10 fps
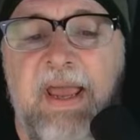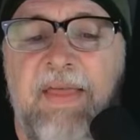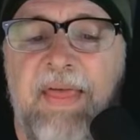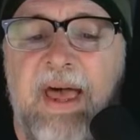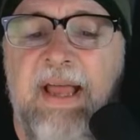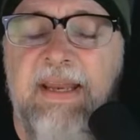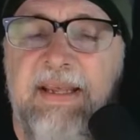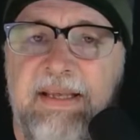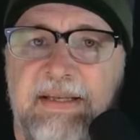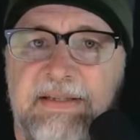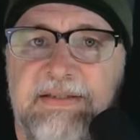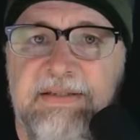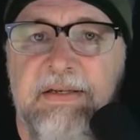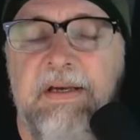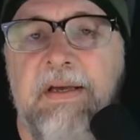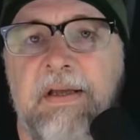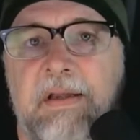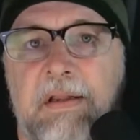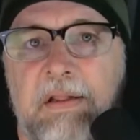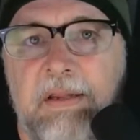and that is
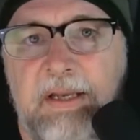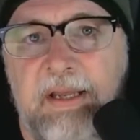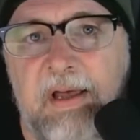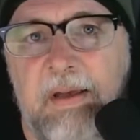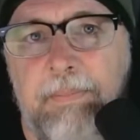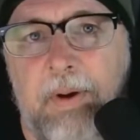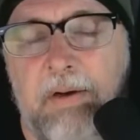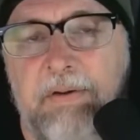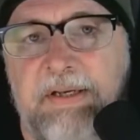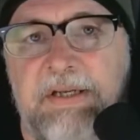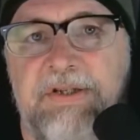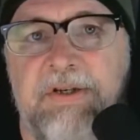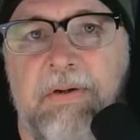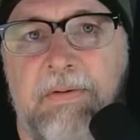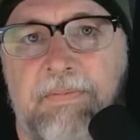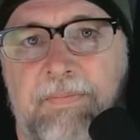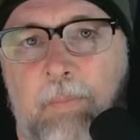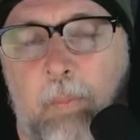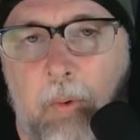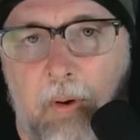cleaning up our digital
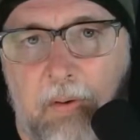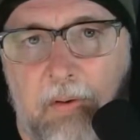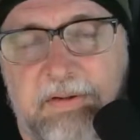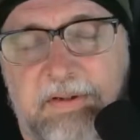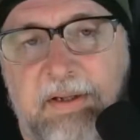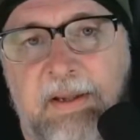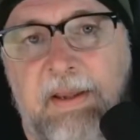world.